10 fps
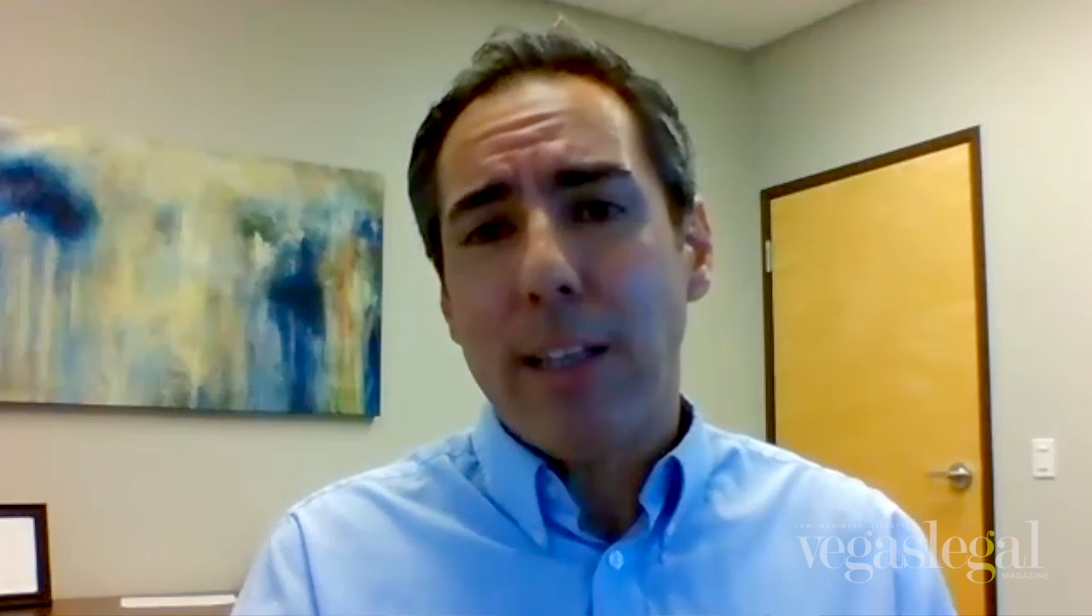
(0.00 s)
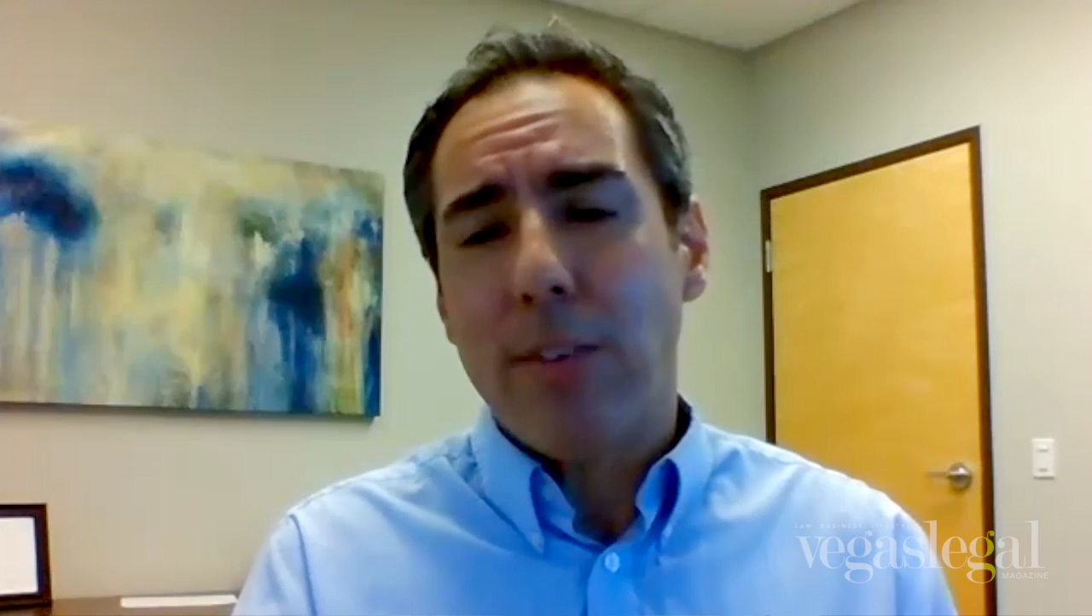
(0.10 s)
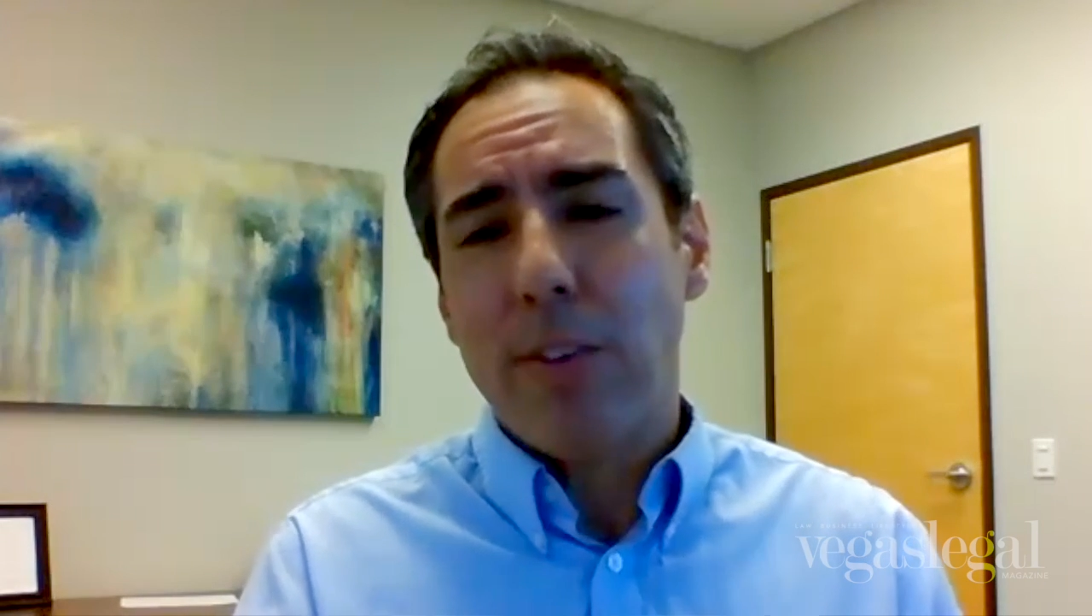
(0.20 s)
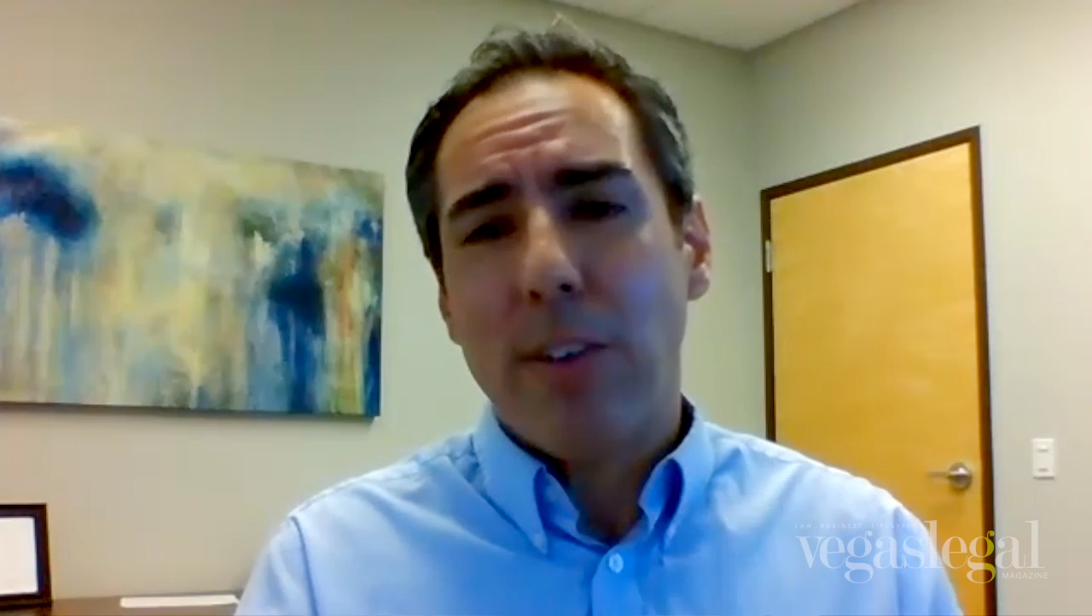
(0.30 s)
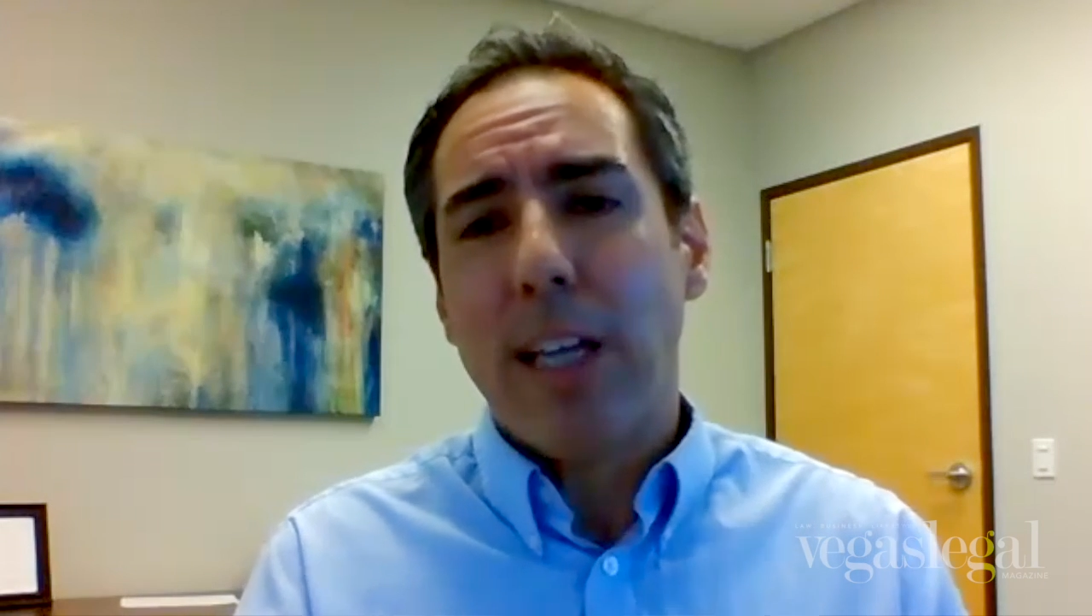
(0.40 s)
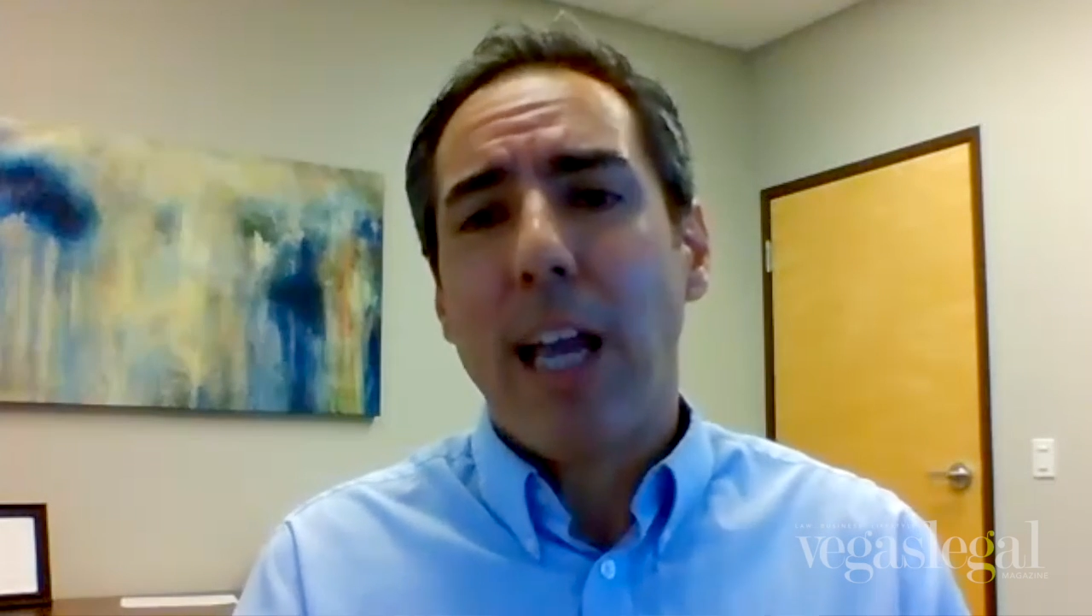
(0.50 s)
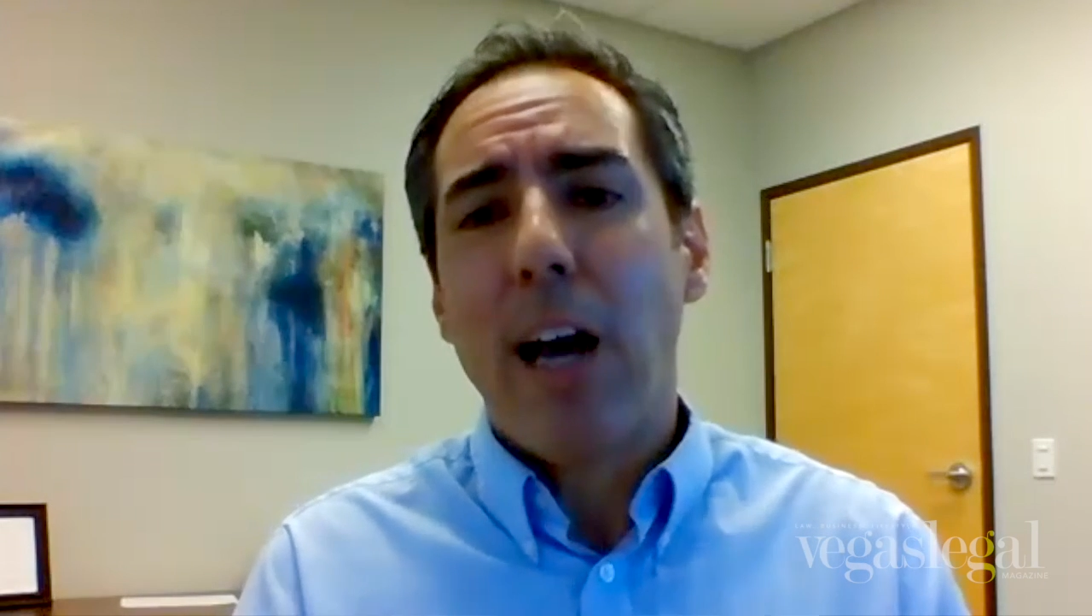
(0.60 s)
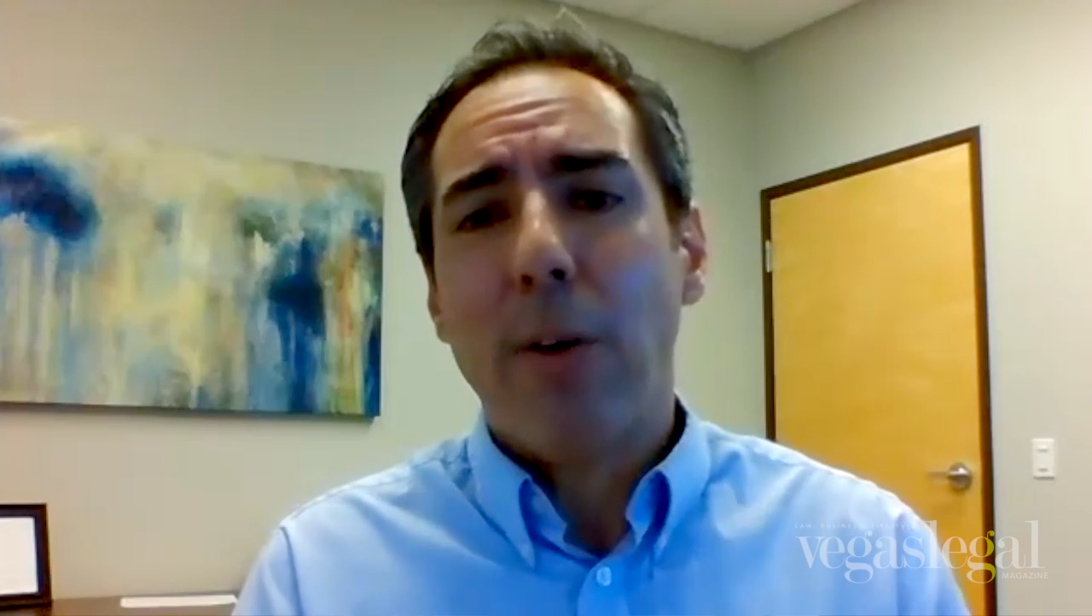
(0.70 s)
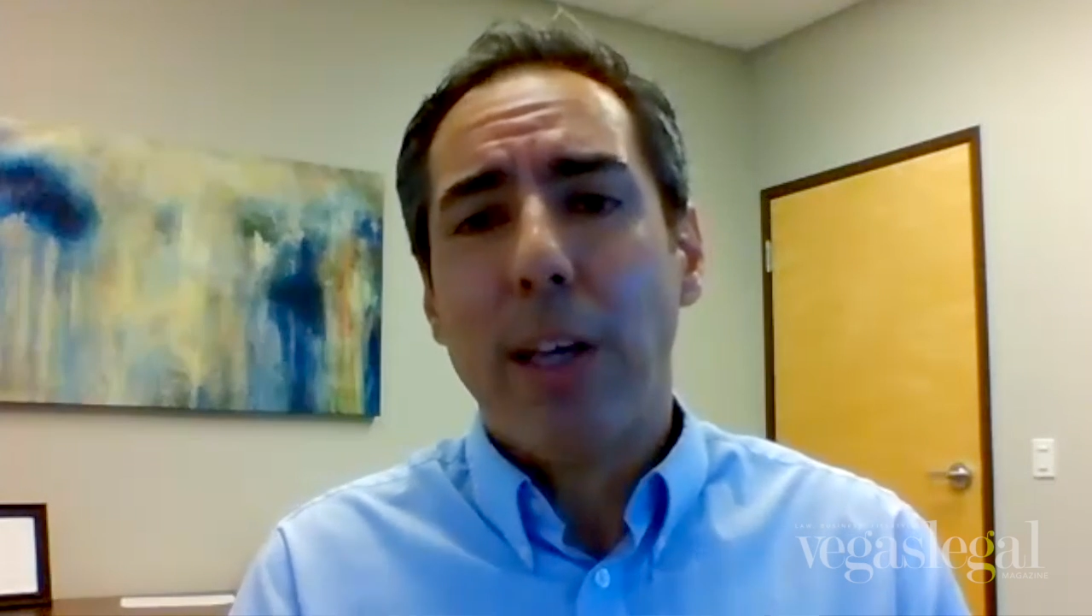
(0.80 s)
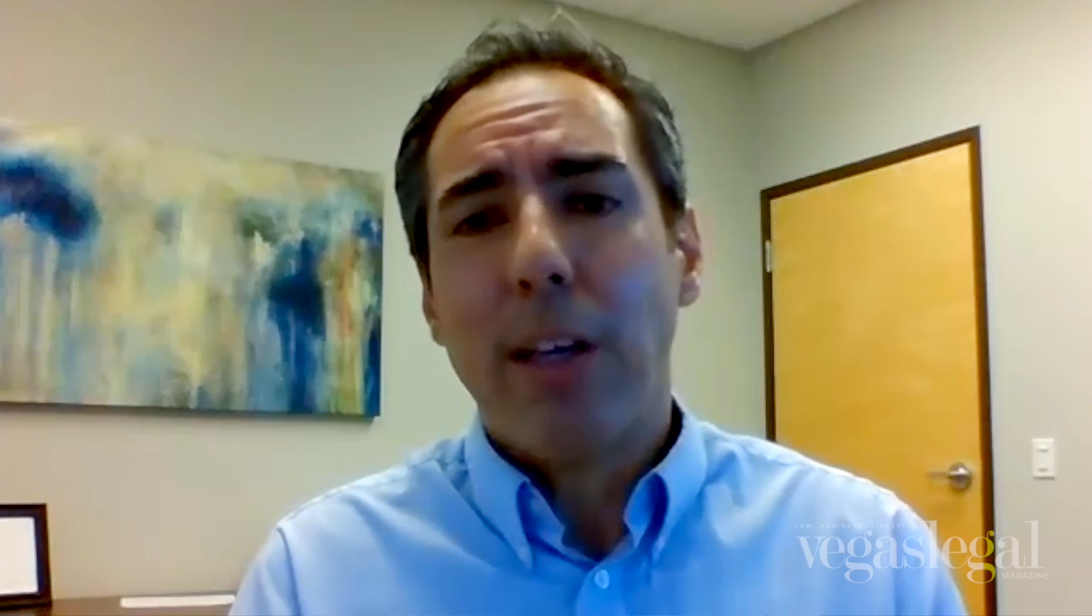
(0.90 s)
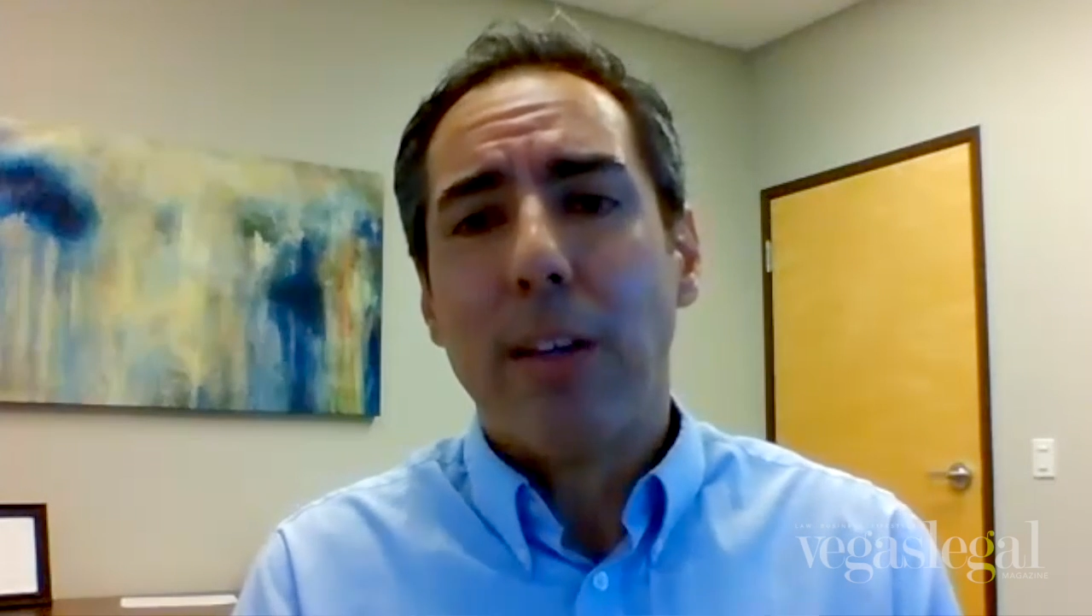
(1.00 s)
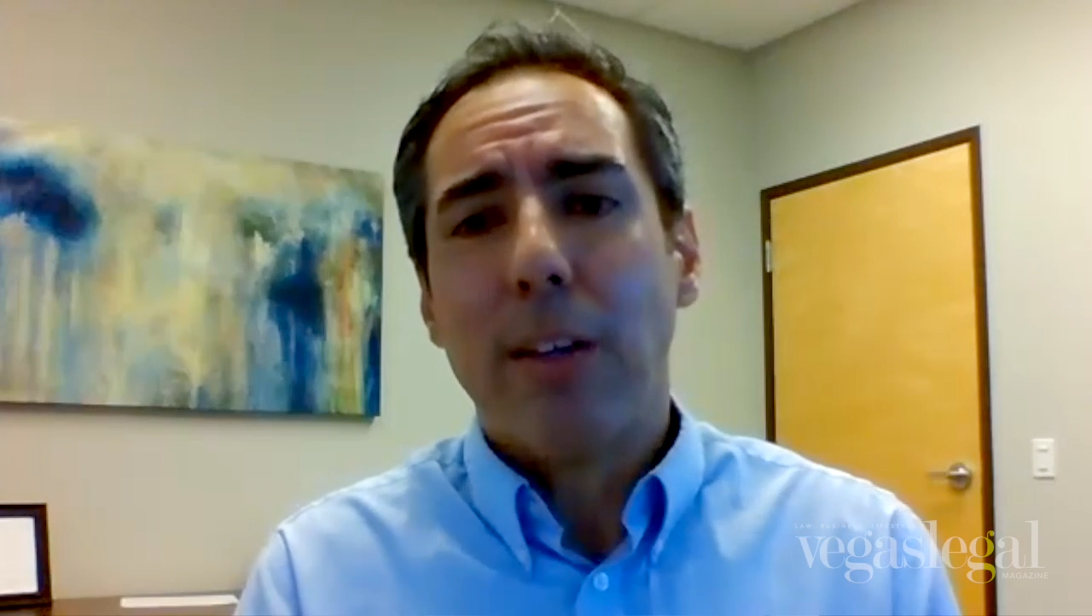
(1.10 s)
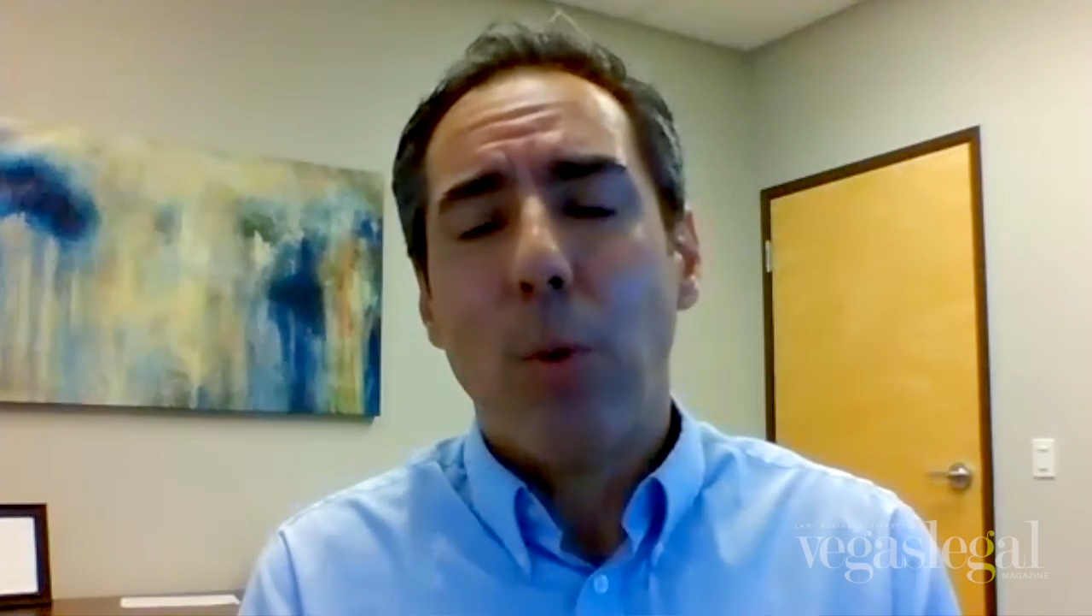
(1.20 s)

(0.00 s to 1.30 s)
this as an accounting